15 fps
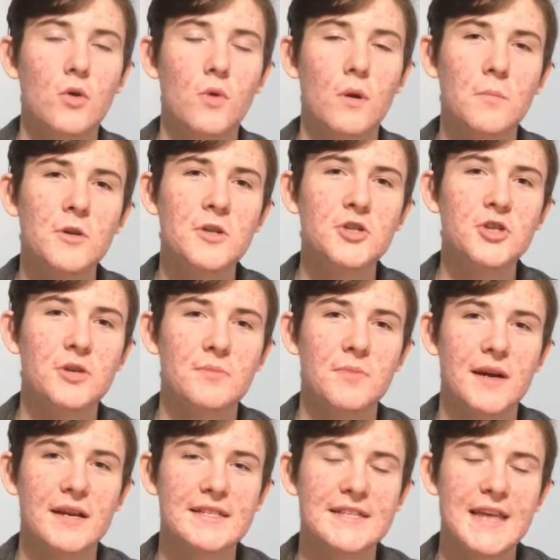One would assume
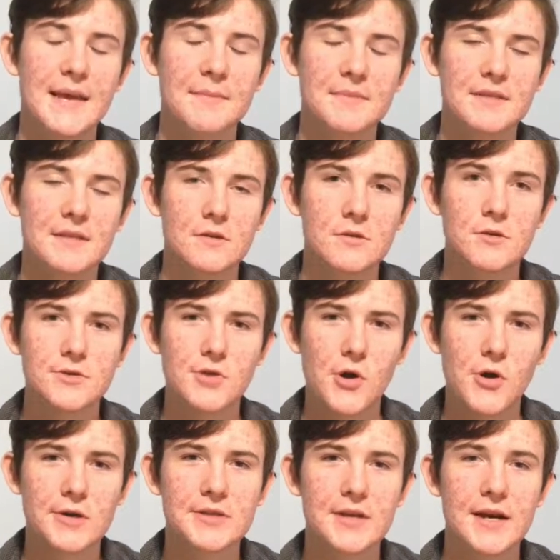by its name, silicon
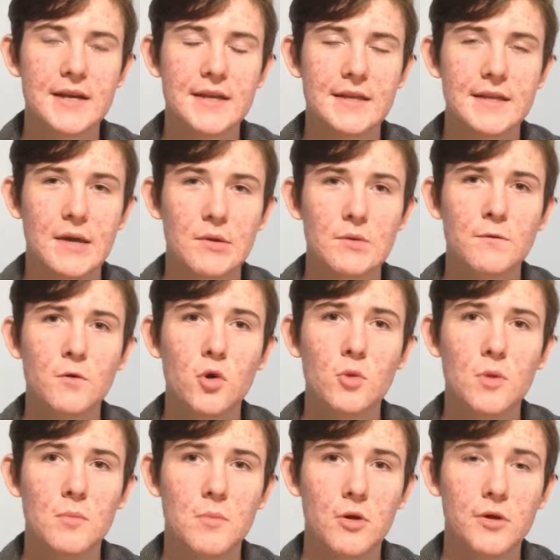dioxide, that it would form
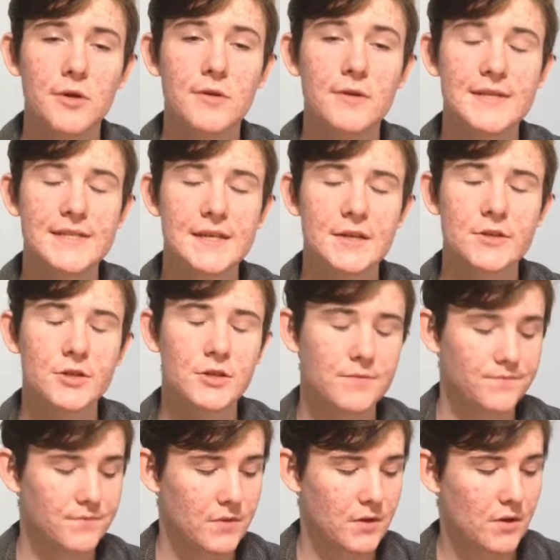a molecule as such,
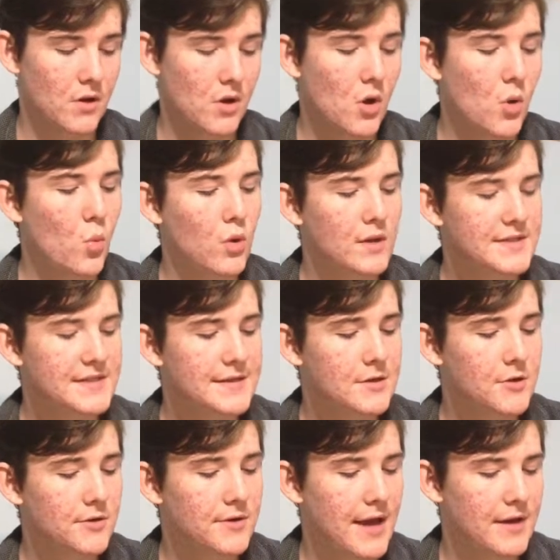one
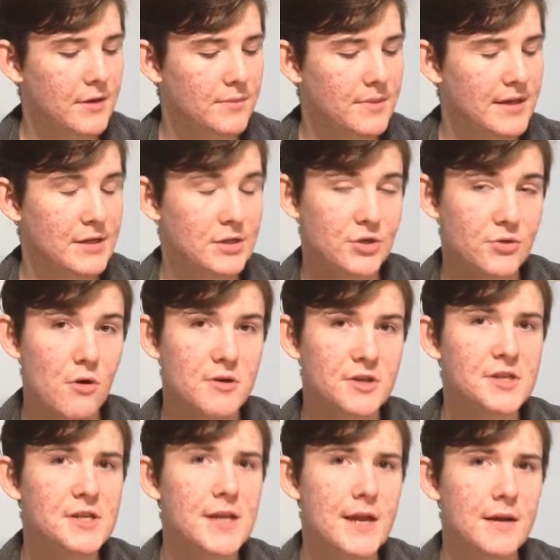silicon atom and two
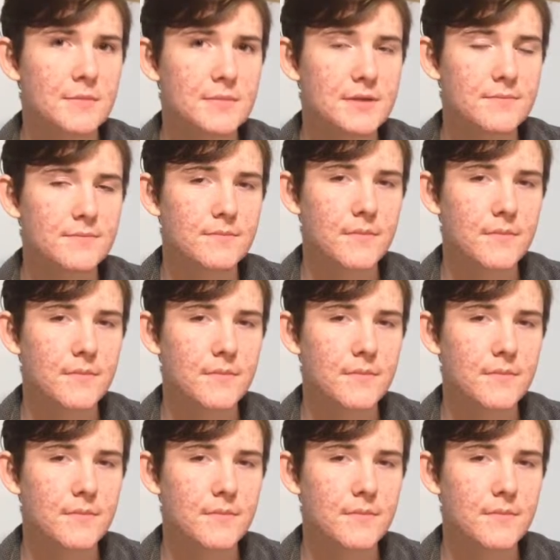oxygen atoms.